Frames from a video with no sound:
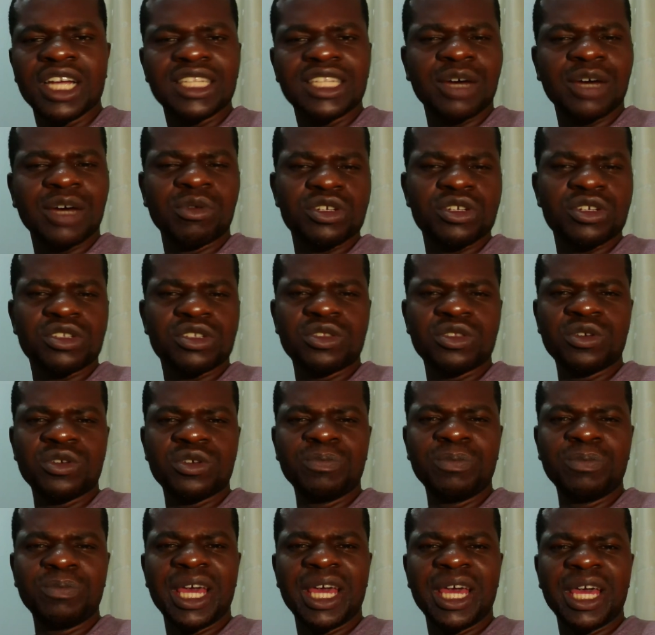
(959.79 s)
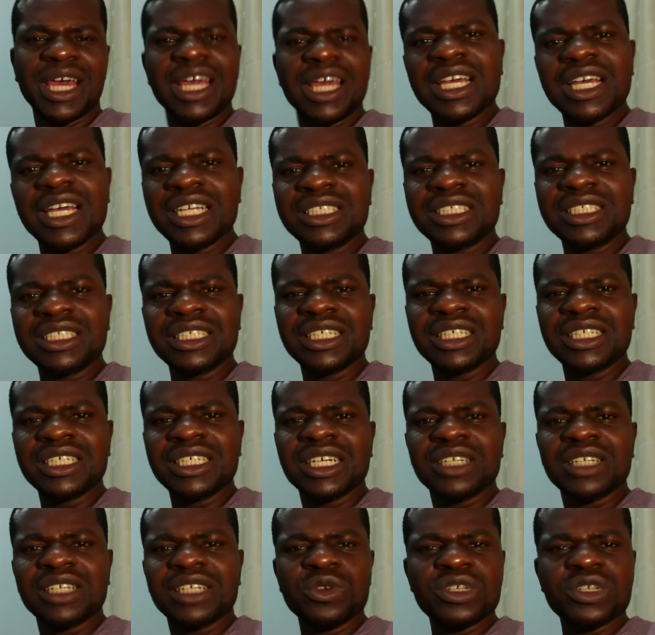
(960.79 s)
There was no maid,
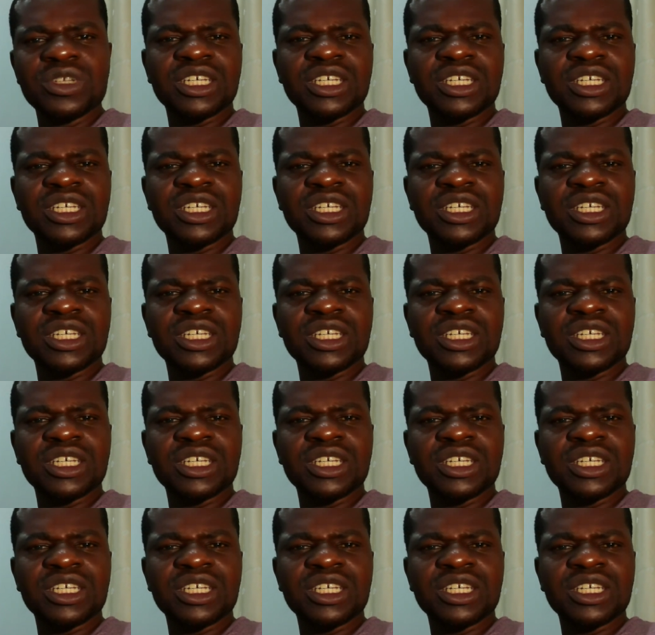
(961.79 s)
no